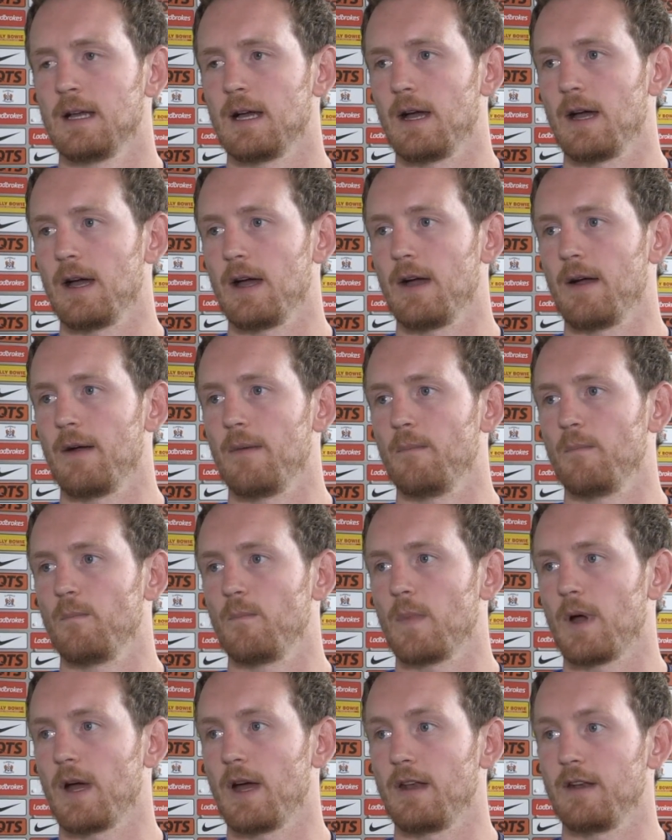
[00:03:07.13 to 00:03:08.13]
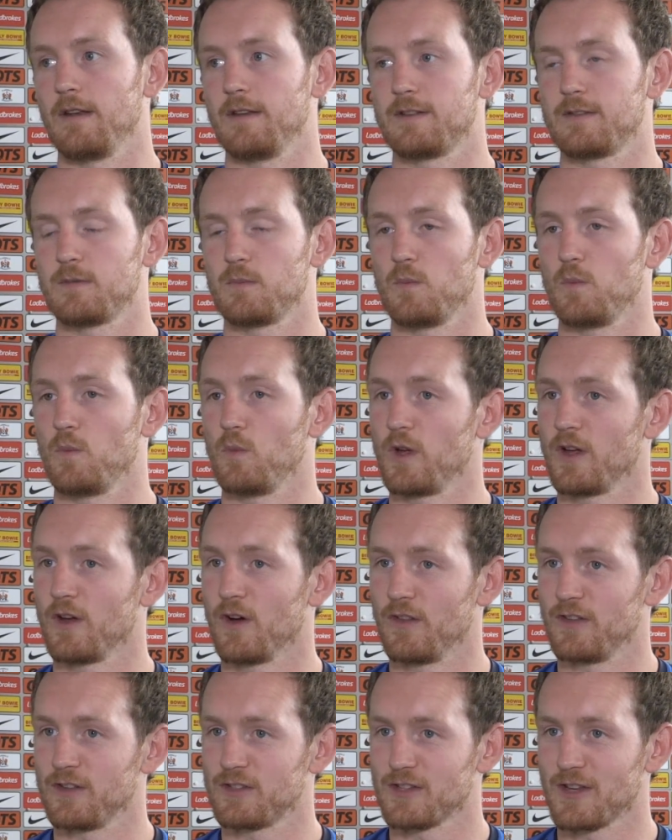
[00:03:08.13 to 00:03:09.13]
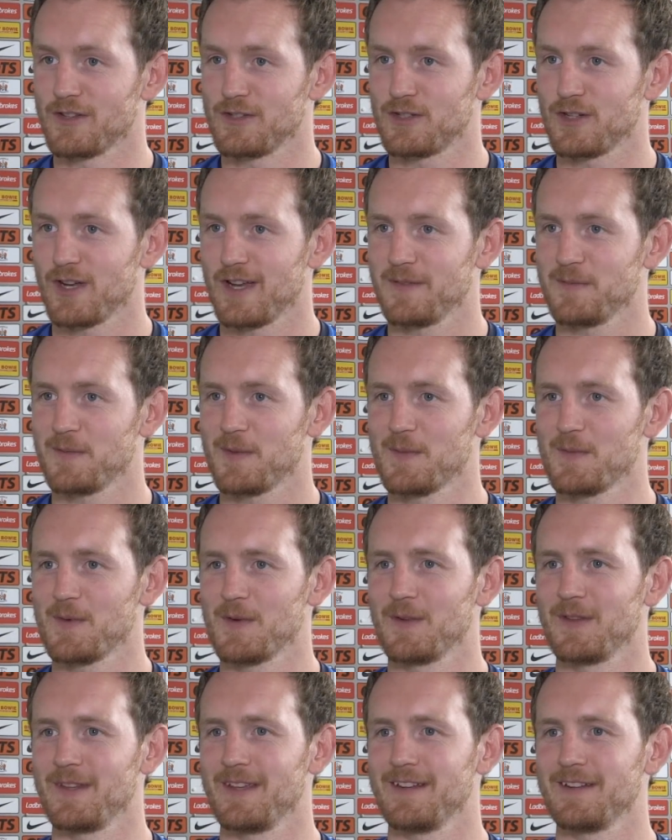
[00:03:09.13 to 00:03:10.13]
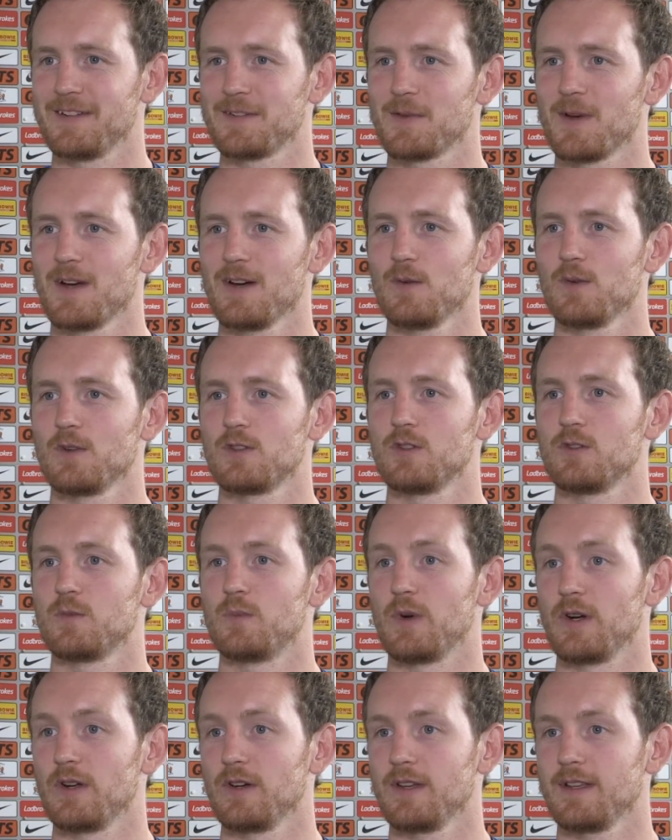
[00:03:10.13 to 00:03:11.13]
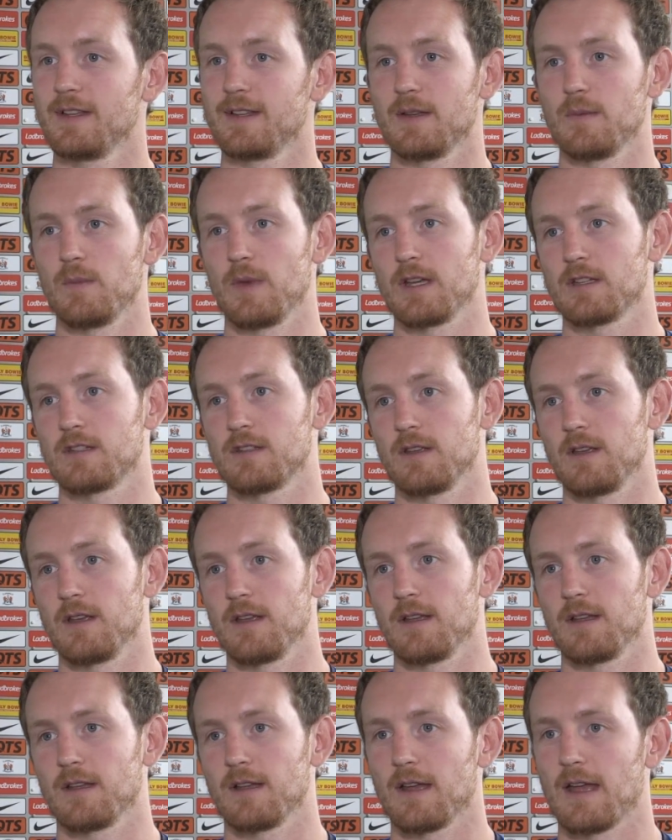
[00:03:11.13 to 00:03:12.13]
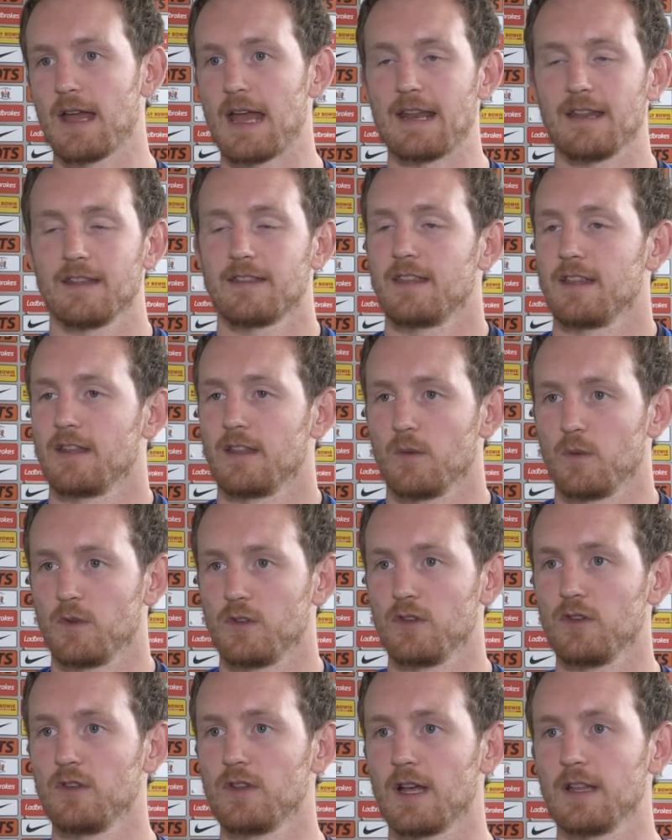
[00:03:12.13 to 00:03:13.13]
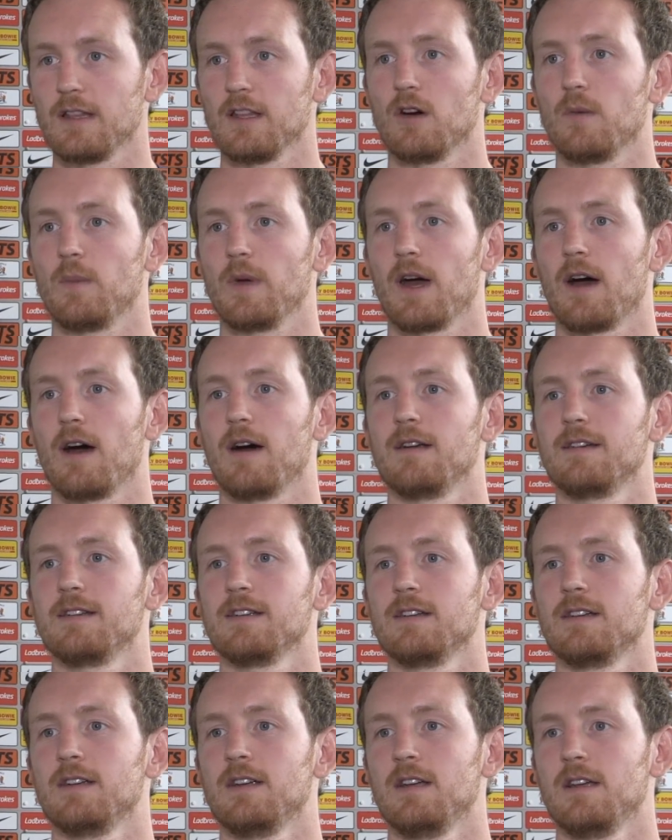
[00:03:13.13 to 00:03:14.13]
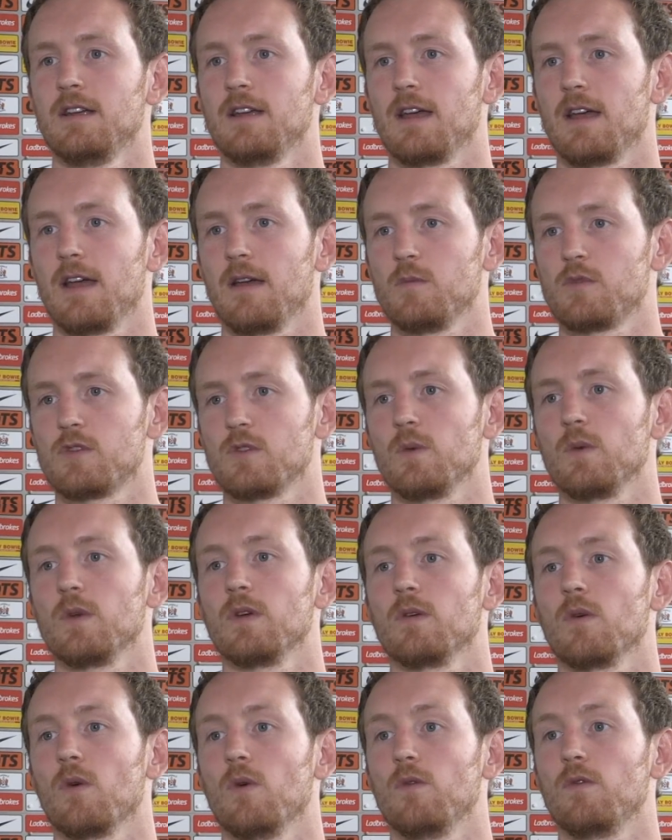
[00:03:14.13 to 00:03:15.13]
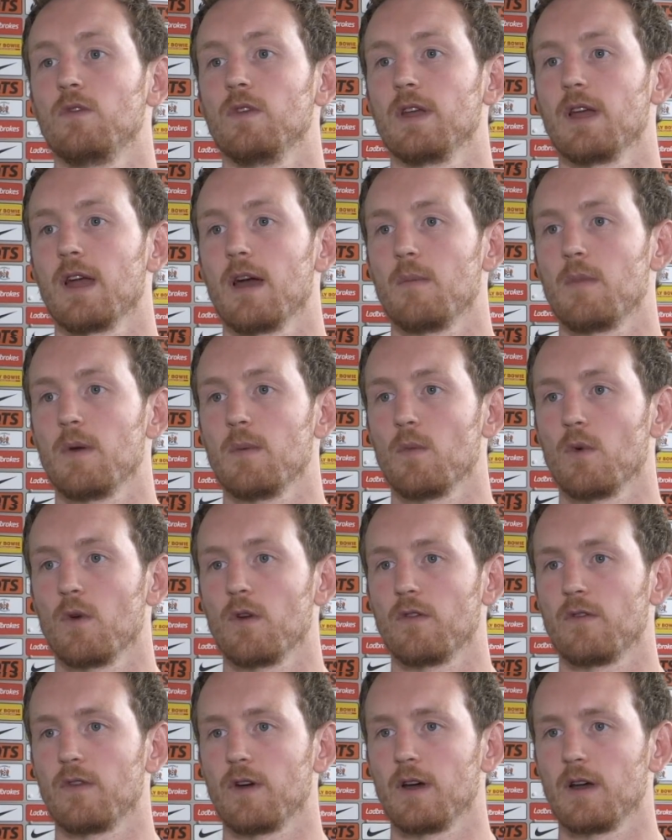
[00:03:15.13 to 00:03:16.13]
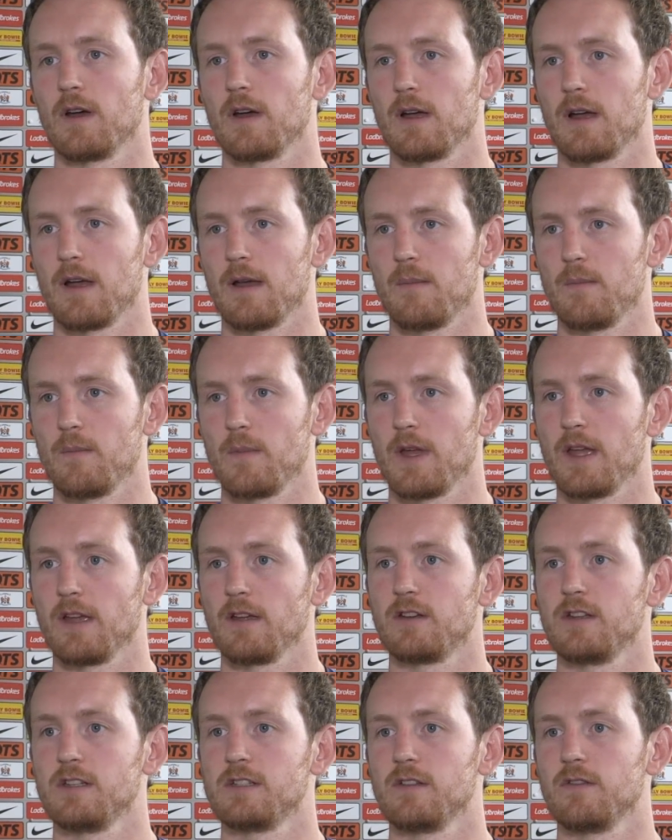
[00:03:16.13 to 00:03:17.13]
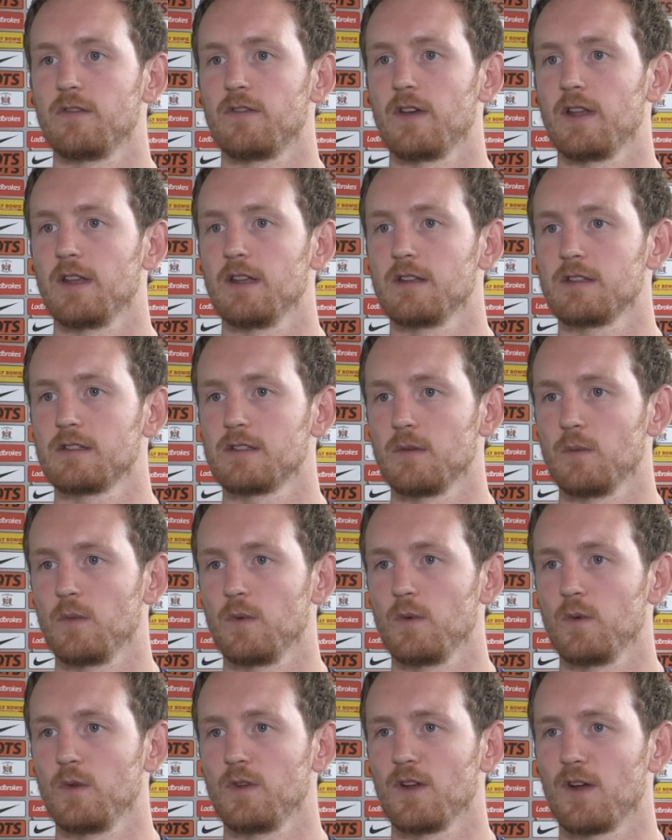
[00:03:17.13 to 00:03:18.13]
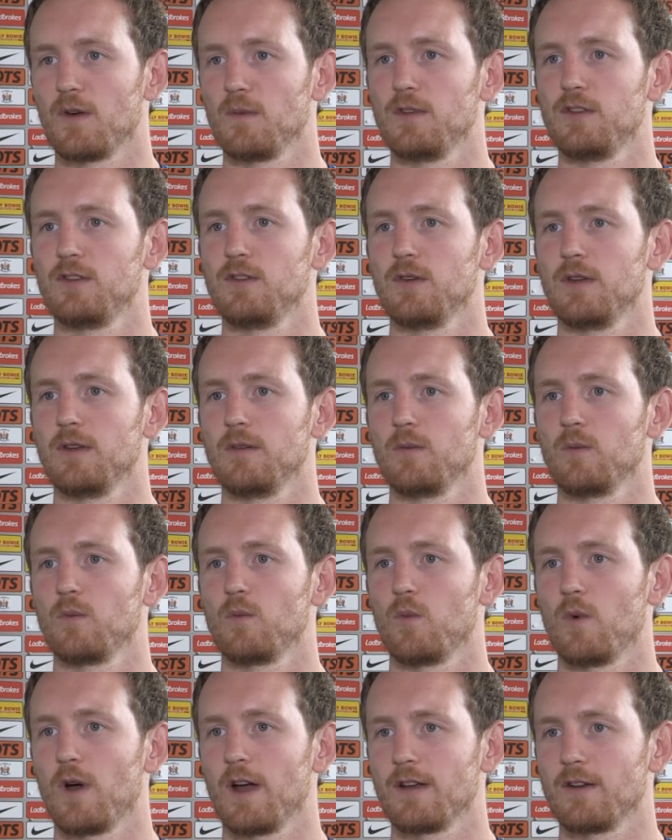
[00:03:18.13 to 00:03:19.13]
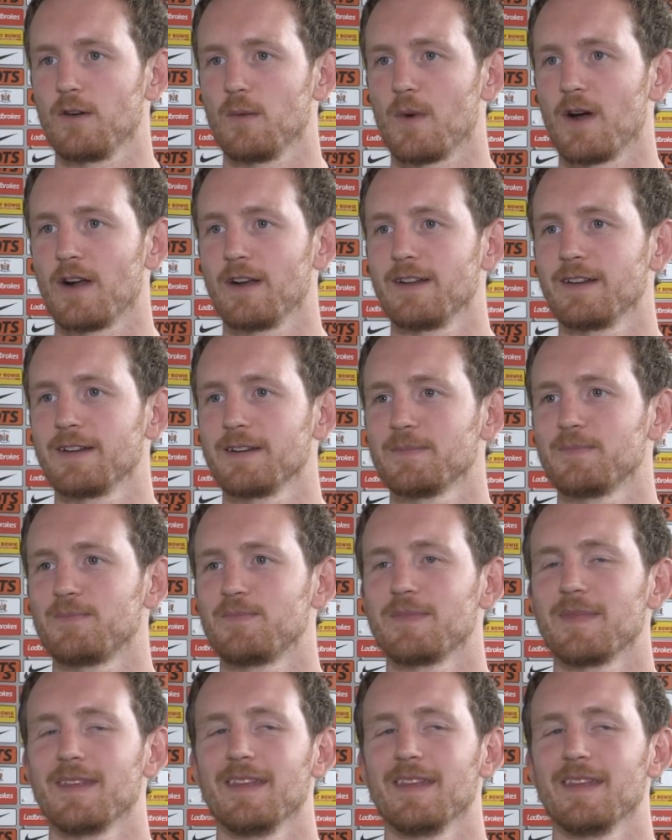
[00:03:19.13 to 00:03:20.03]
And we got the sunshine when we were there as well, which was brilliant. It makes anything that we do that little bit harder, so we hopefully get a bit more of an increase in fitness than we would normally do in wet Kilmarnock.